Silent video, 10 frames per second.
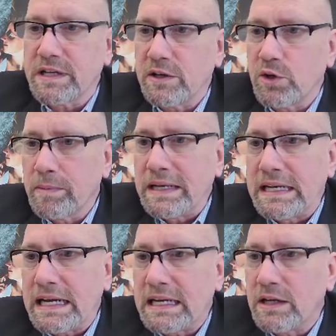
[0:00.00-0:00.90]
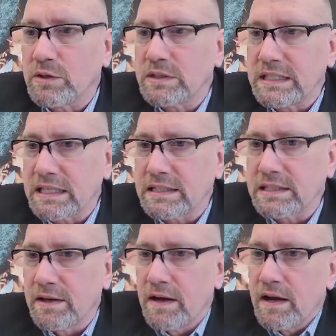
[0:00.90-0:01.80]
State Duma in
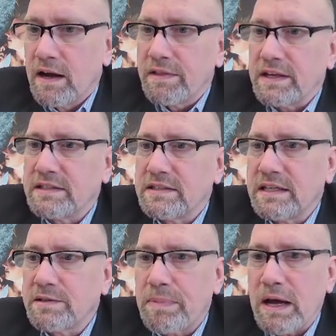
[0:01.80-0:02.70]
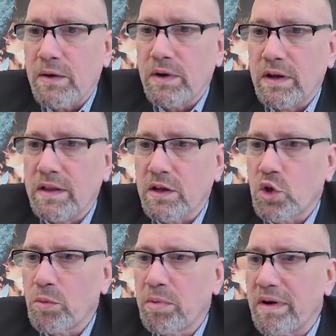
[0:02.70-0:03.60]
1906. They seized power in the
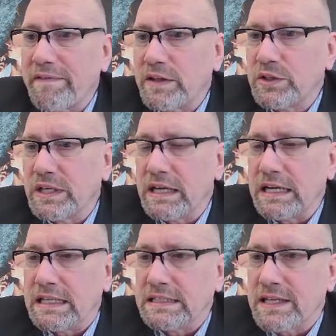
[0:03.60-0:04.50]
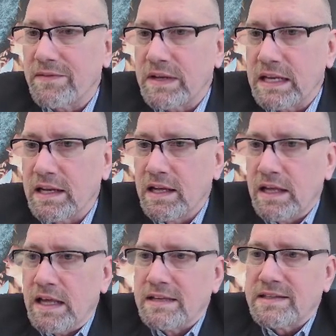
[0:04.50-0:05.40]
October Revolution in
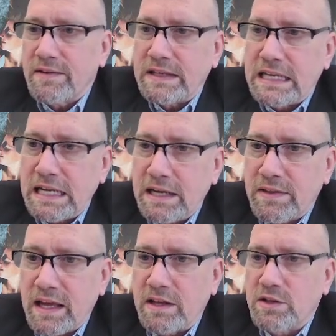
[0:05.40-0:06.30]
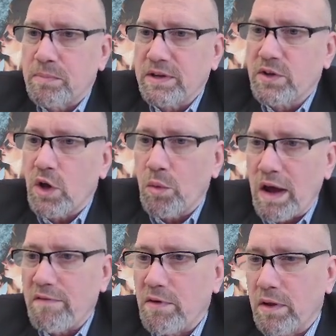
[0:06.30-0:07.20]
1917. They suppressed all
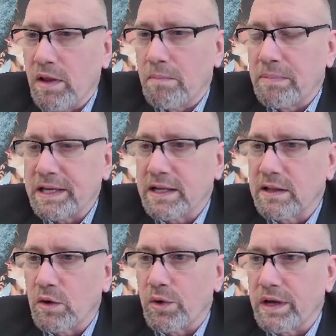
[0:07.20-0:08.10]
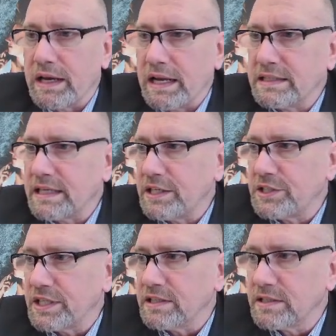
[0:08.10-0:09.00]
rival political
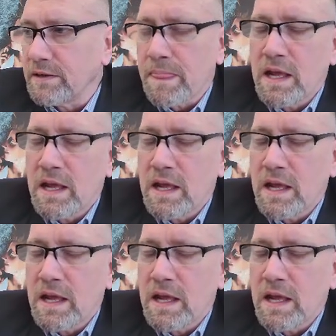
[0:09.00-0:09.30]
organizations.